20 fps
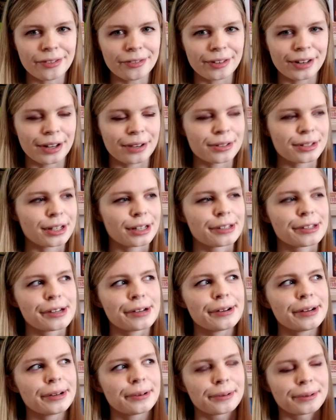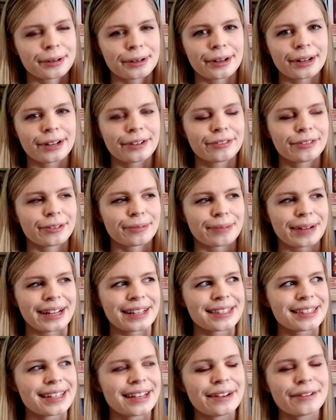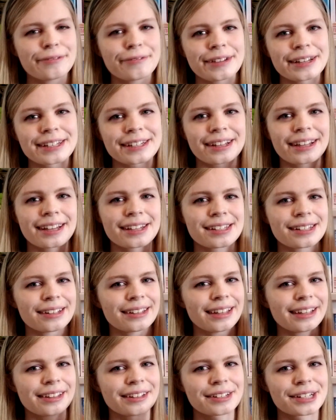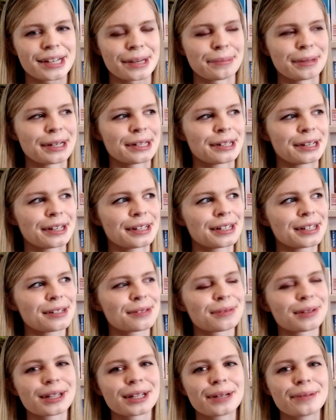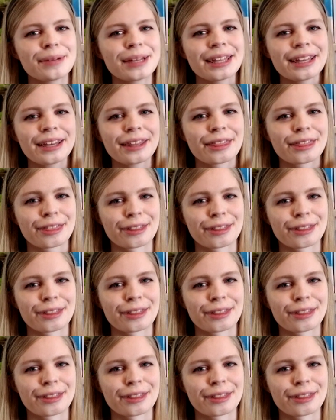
and I was considering ordering from Right Stuff until I saw that the shipping charges were going to be like